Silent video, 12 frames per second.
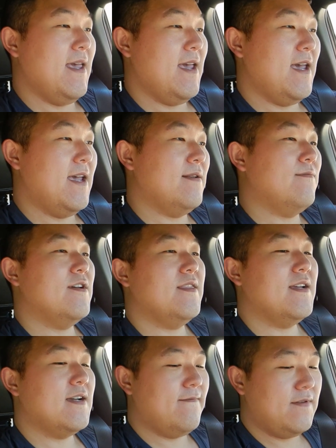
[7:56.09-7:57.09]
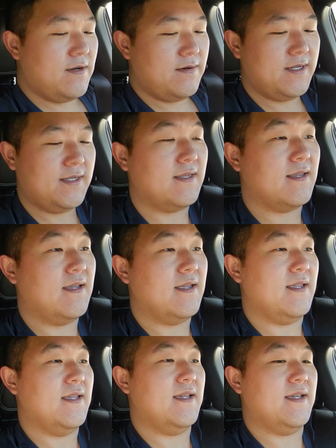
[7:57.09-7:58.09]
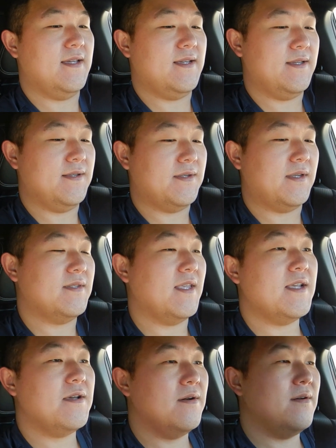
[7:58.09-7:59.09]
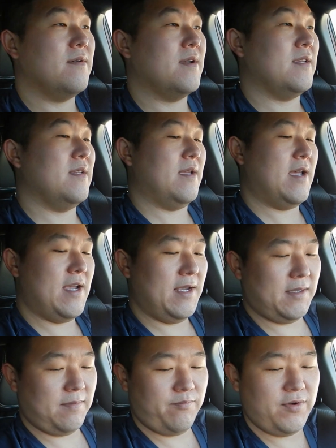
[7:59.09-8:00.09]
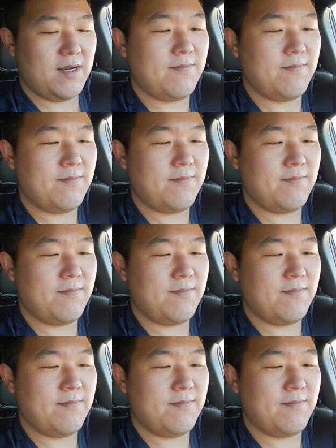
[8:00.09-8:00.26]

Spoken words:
and one thing I've noticed is Seiko has pretty